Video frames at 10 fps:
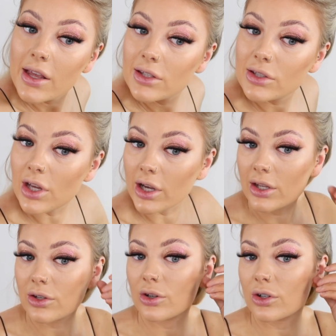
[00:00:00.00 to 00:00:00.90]
stuck
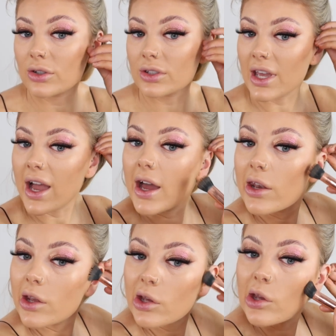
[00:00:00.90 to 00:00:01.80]
indoors
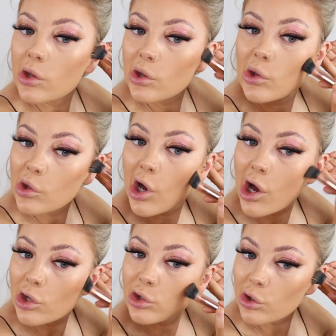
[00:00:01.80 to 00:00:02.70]
and
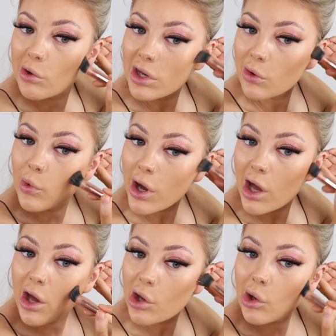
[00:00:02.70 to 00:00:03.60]
can't do any
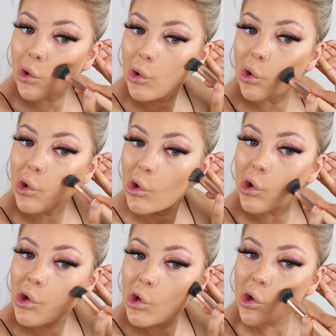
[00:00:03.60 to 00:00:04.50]
work
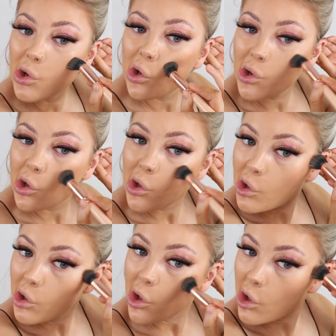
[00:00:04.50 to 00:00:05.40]
or
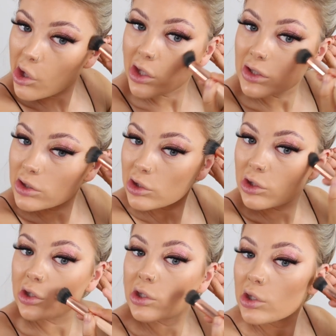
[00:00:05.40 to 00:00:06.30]
is
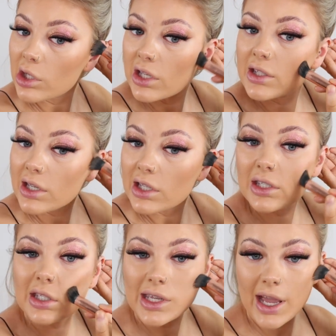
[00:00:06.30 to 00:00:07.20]
just needs an
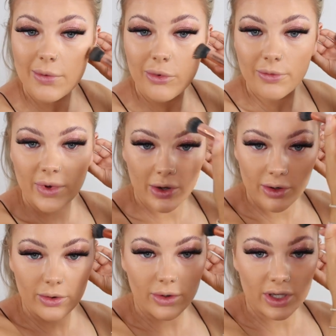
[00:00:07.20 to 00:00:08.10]
escape from it
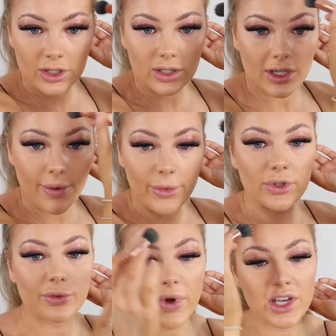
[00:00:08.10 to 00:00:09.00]
all can just come
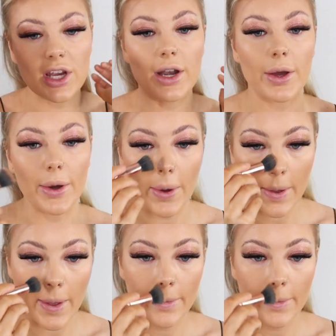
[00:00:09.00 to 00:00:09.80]
onto my channel,